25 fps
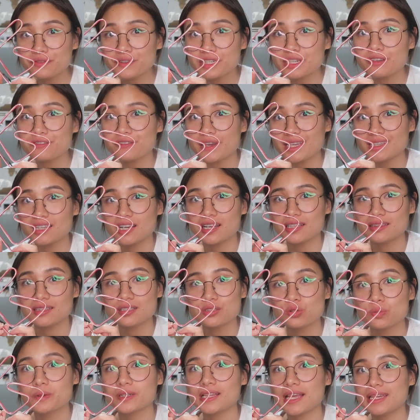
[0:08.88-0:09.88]
Clean
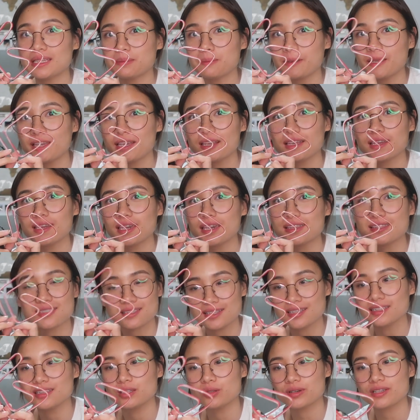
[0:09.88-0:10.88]
it up just to
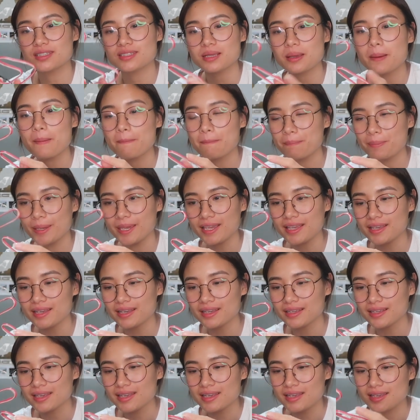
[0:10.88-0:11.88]
make it
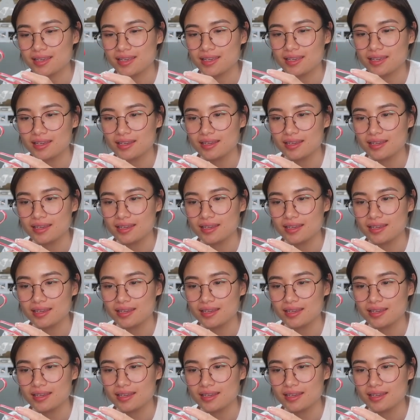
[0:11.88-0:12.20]
filthy.